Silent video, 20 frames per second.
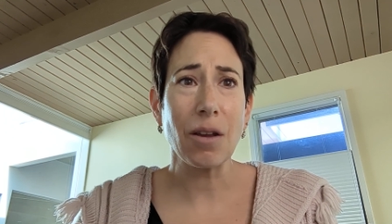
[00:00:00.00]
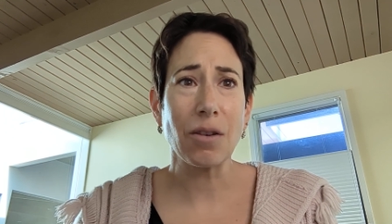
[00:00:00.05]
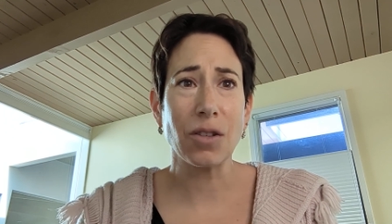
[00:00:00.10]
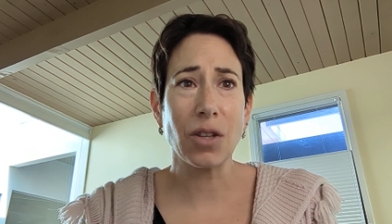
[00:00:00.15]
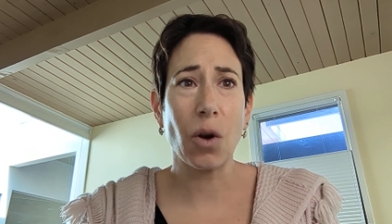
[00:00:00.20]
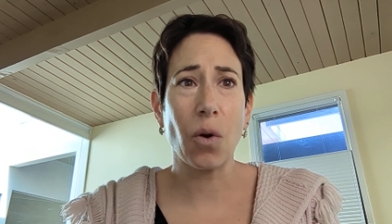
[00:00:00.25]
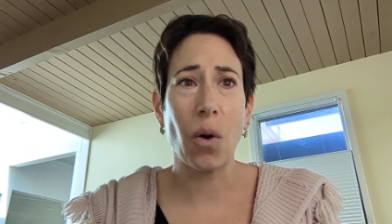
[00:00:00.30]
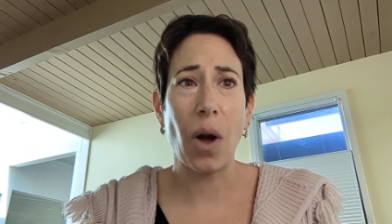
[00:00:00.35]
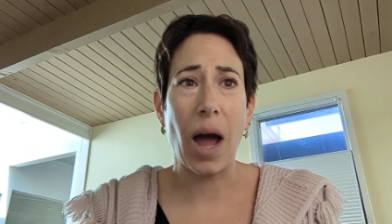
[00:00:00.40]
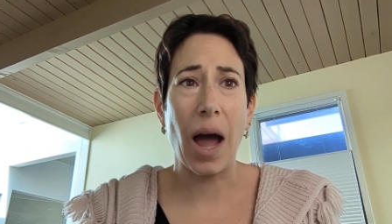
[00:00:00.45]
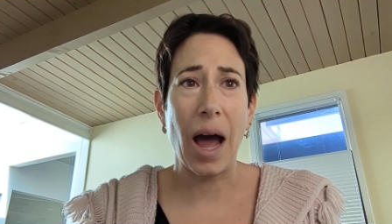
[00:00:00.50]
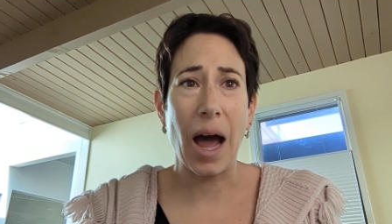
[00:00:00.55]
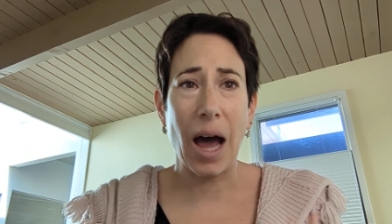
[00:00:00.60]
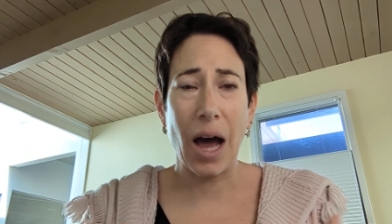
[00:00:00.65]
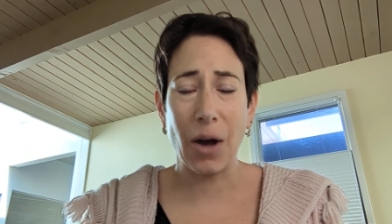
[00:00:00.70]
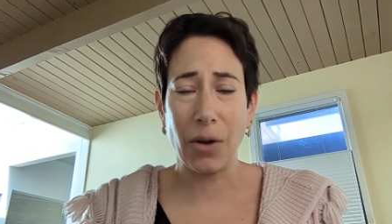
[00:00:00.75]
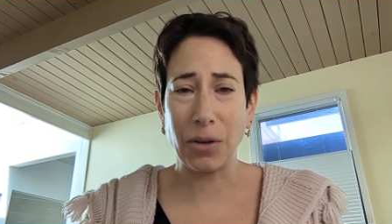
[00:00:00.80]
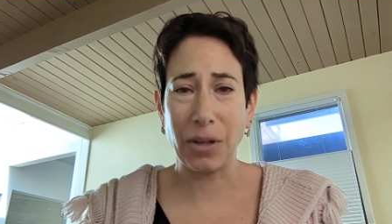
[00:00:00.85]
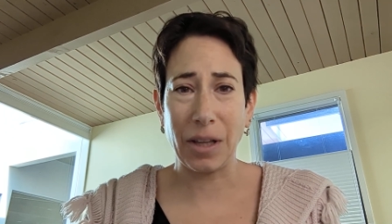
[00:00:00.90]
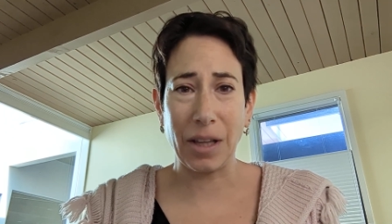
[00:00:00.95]
So
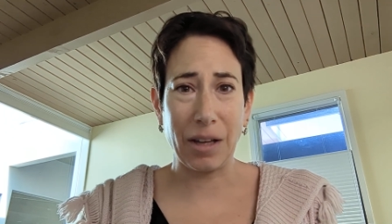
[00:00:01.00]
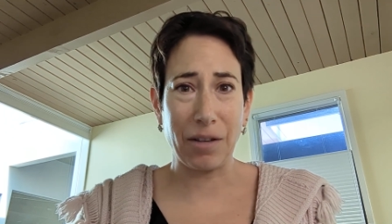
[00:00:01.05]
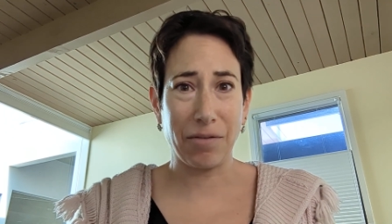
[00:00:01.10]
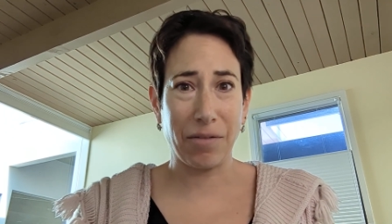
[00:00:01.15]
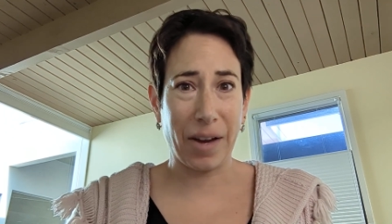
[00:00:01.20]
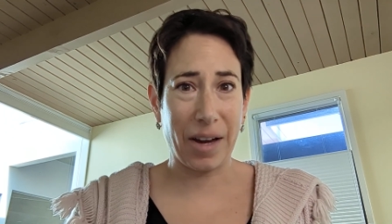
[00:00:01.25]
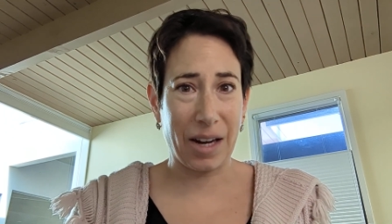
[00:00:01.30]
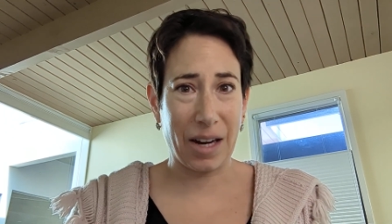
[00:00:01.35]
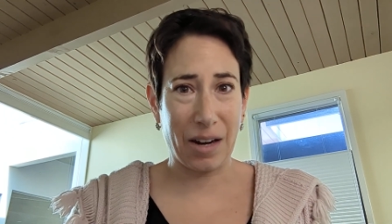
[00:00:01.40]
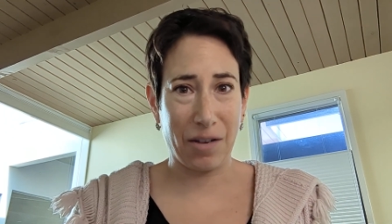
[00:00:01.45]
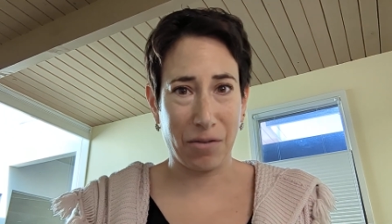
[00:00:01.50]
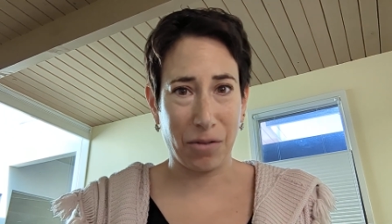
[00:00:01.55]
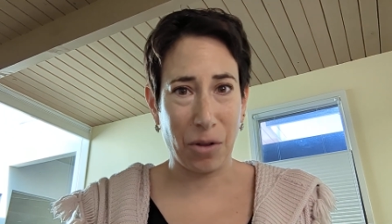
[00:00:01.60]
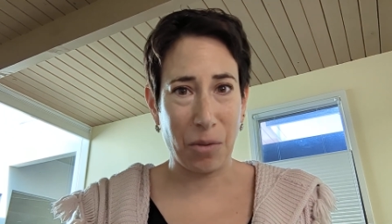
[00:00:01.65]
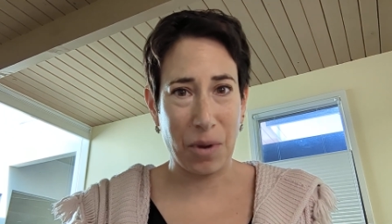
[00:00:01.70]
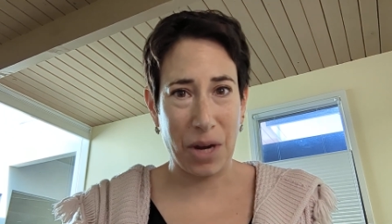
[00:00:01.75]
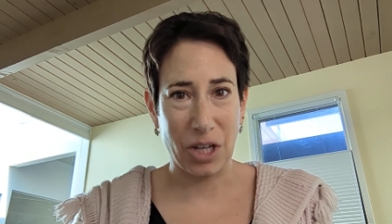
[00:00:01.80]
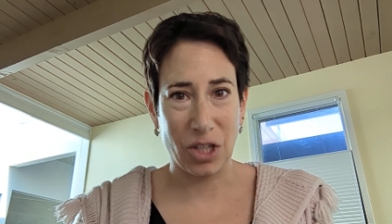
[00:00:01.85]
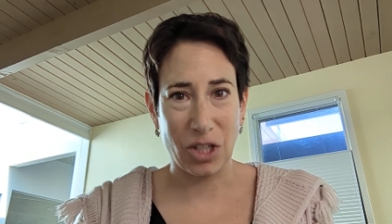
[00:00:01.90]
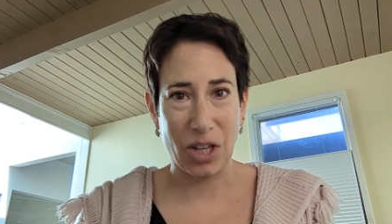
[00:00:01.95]
how do they fight
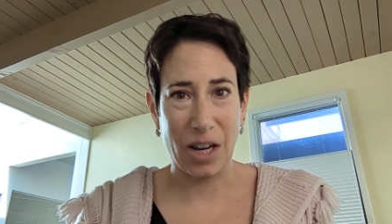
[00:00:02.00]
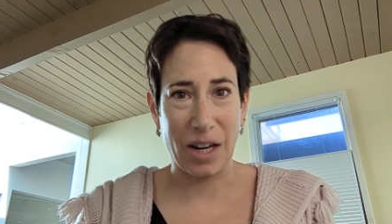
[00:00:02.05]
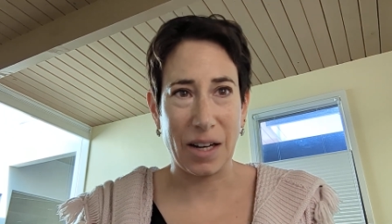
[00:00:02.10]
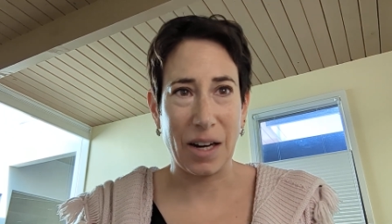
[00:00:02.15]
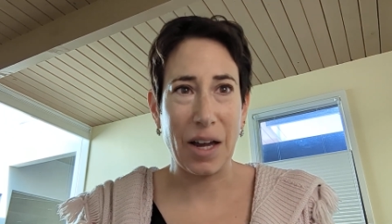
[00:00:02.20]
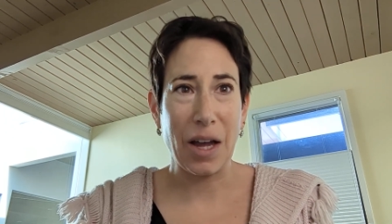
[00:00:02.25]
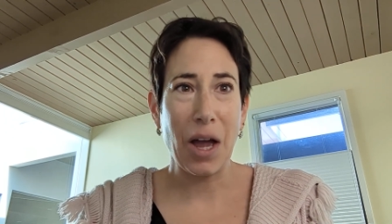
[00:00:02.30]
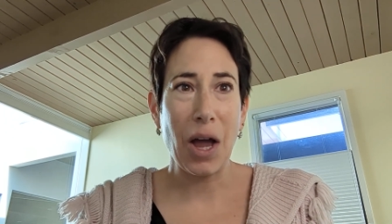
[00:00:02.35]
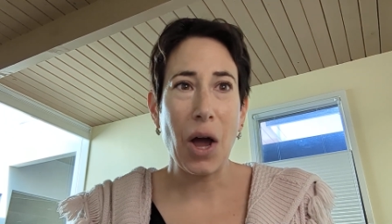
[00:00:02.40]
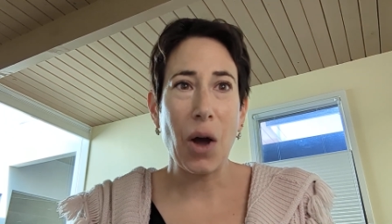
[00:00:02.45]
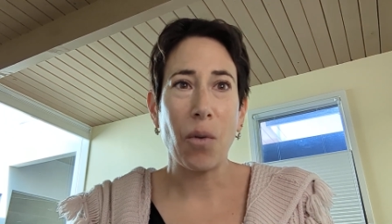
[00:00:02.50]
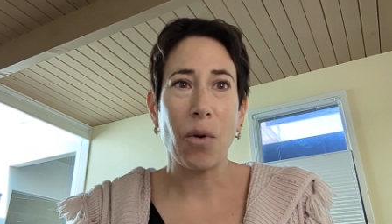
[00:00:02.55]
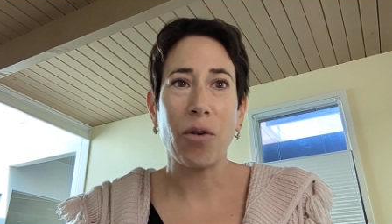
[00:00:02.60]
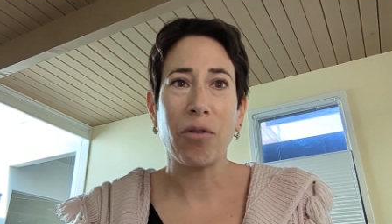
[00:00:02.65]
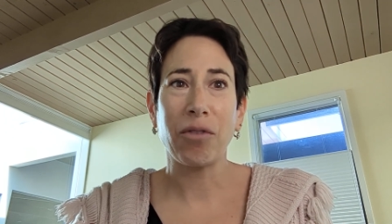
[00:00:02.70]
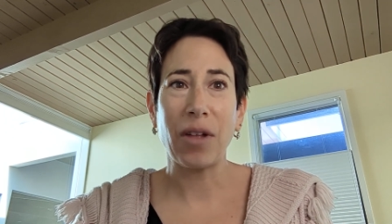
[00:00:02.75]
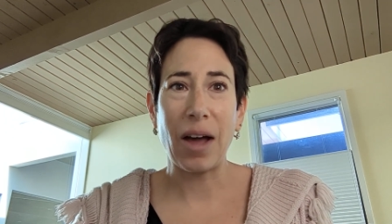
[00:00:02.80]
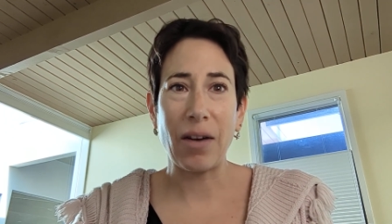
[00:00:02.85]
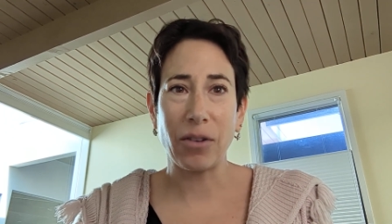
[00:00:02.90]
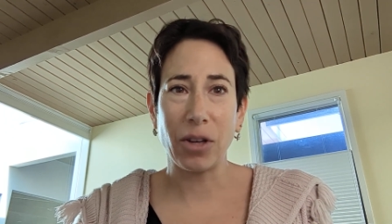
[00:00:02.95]
inflammation? Well,
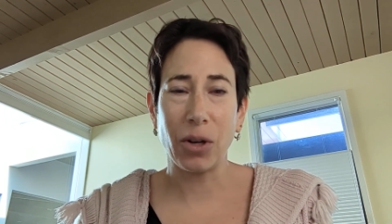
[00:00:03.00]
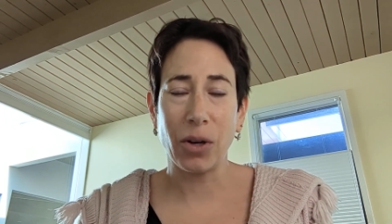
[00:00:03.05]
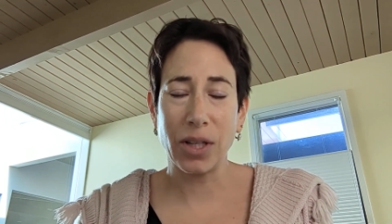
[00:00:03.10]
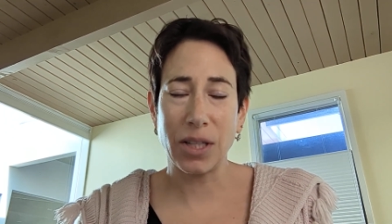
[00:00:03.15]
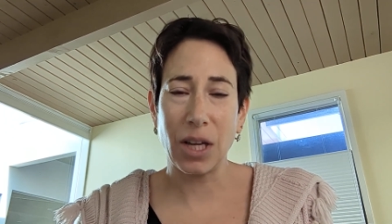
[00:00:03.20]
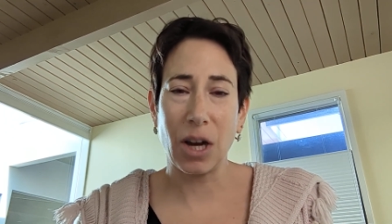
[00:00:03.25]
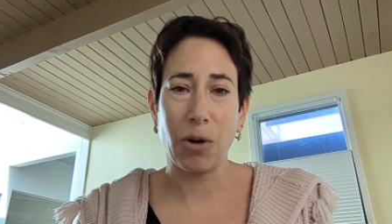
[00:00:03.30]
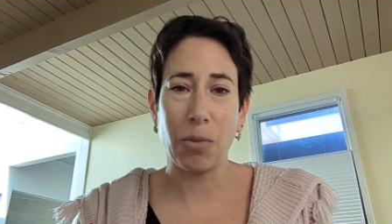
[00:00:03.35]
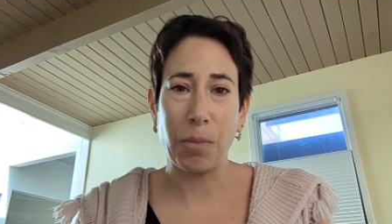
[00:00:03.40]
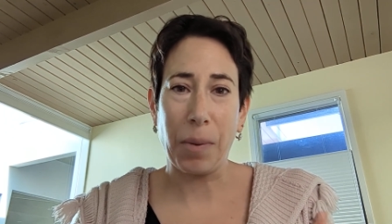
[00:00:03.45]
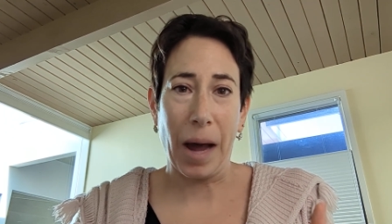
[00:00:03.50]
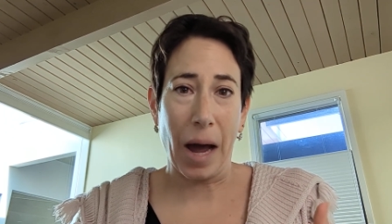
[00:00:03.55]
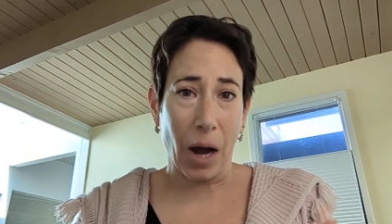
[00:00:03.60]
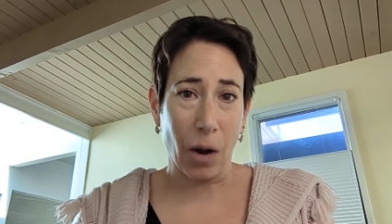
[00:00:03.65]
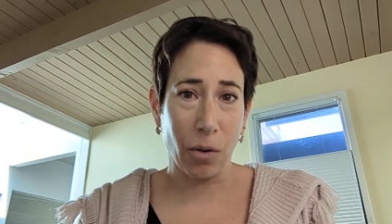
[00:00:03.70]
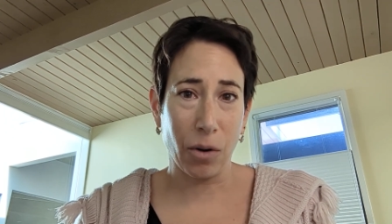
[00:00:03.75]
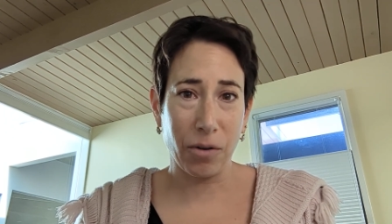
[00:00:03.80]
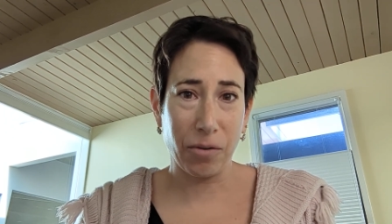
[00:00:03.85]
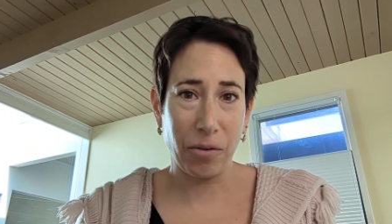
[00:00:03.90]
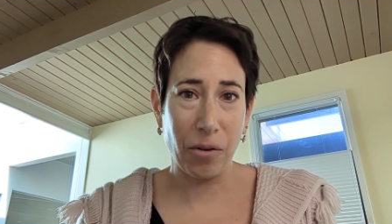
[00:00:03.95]
flavonoids are
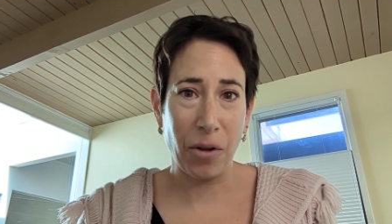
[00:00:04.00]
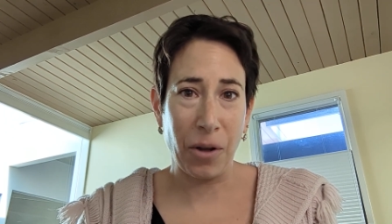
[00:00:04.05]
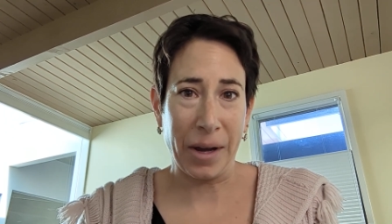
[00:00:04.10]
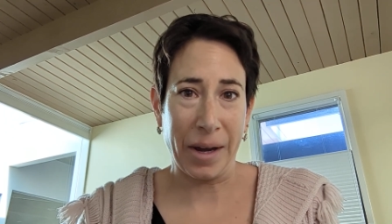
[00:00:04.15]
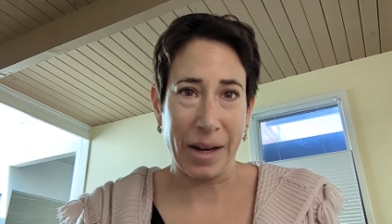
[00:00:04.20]
powerful